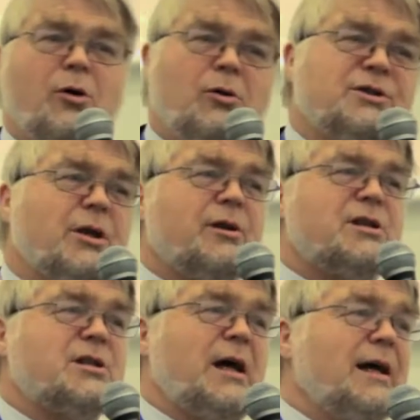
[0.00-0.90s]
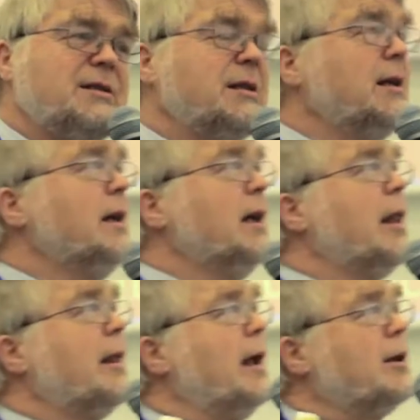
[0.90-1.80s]
also the set
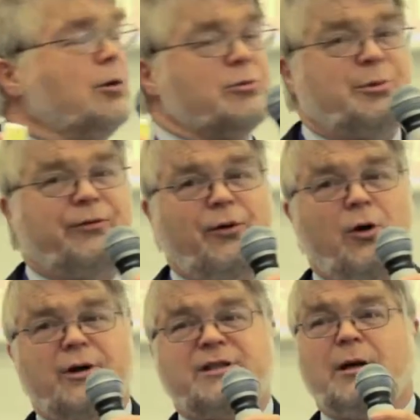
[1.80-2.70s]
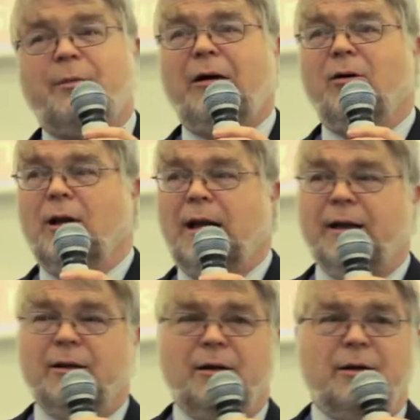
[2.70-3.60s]
that comes before it about
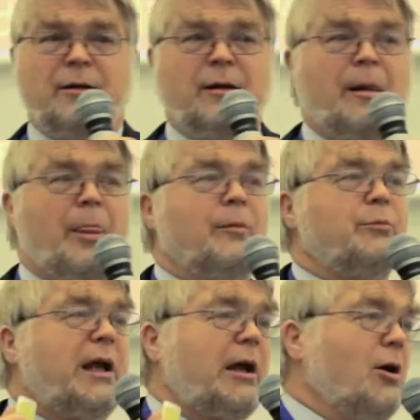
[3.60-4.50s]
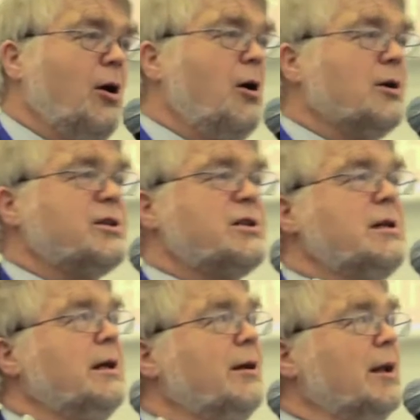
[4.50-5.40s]
land,
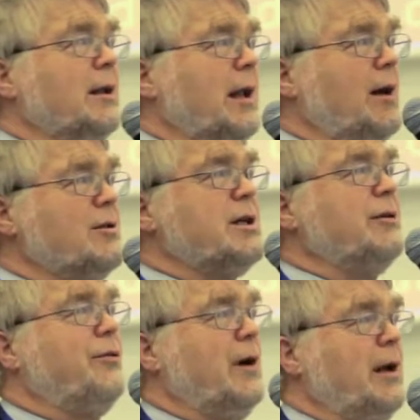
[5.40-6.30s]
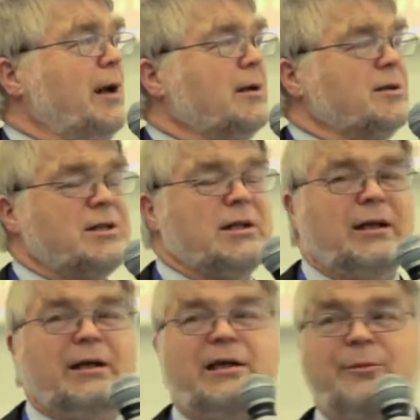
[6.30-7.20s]
because housing finance
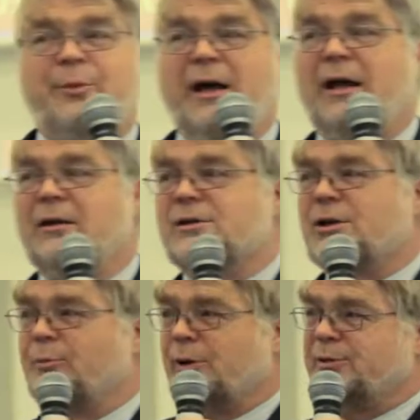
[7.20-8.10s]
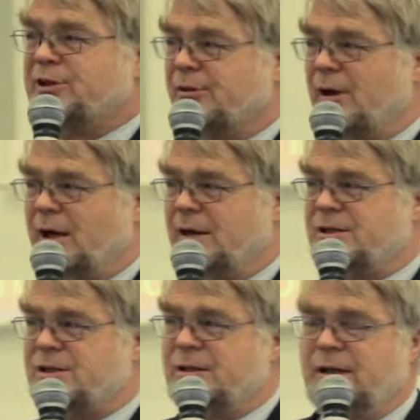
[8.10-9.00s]
depends on property
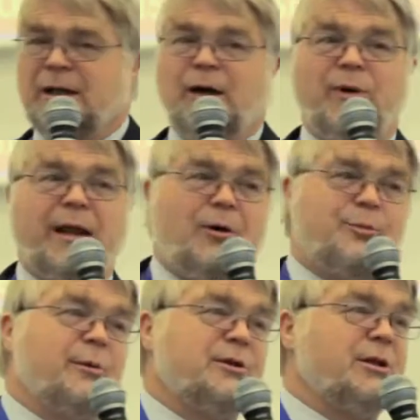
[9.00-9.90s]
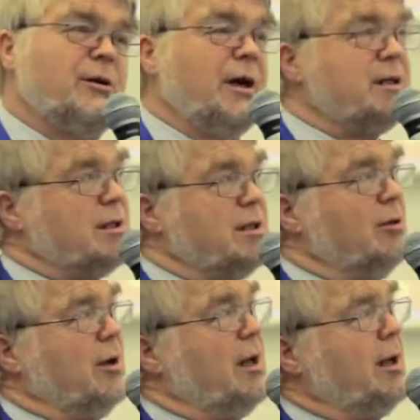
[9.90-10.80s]
rights, and without property rights there's
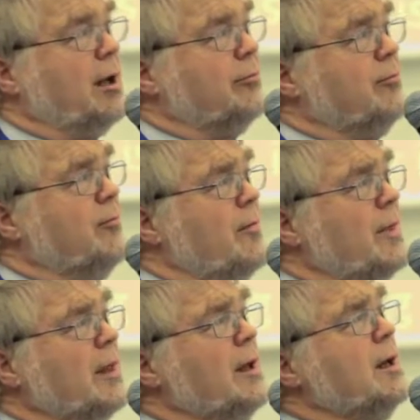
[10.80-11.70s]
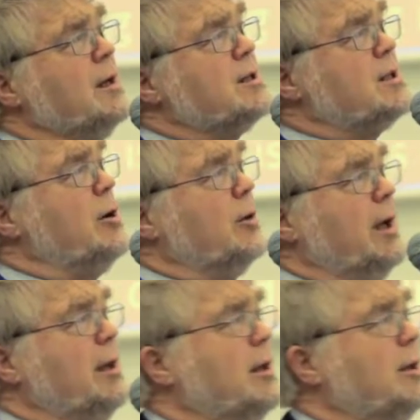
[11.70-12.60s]
no lending. So in